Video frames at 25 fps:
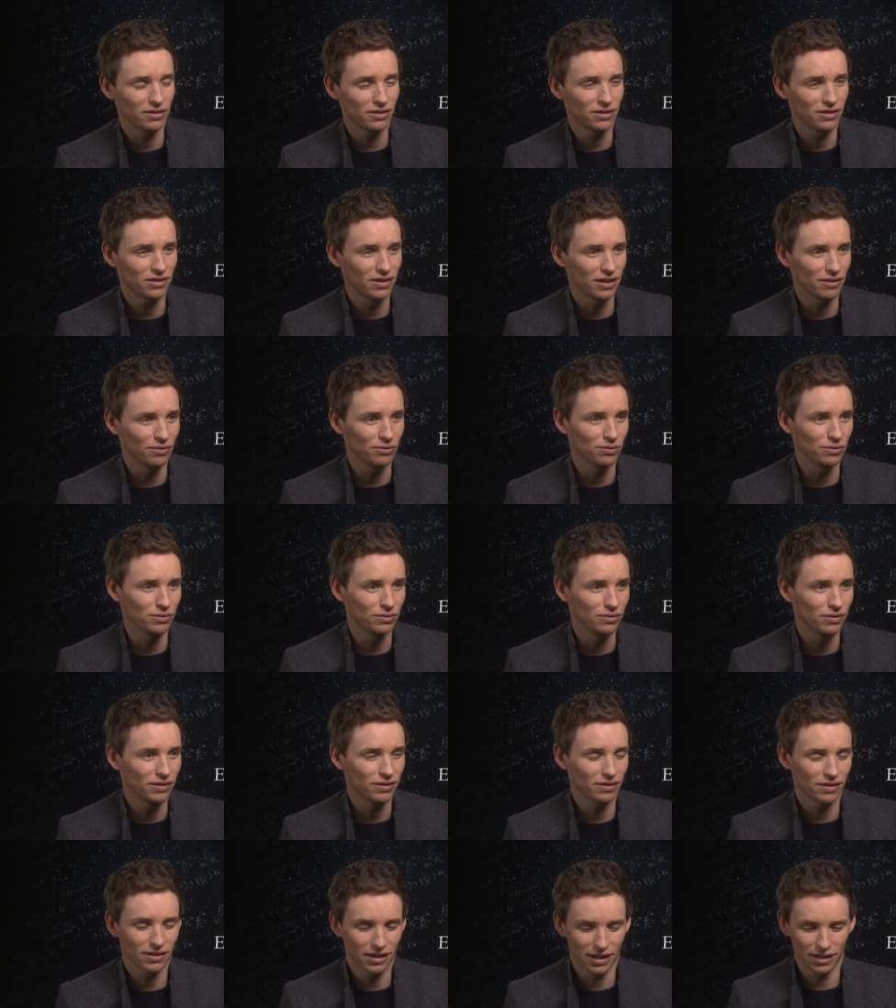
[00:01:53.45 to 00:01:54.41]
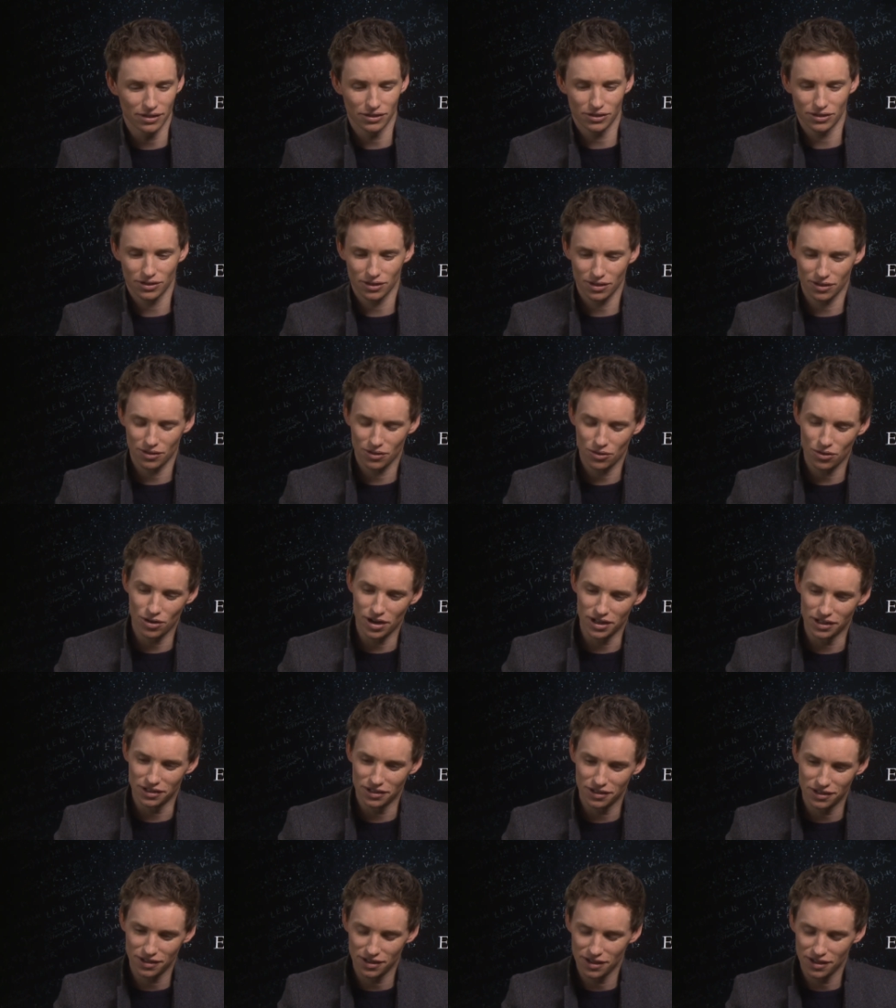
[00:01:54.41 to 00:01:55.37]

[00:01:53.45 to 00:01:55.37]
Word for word: Stephen gets quite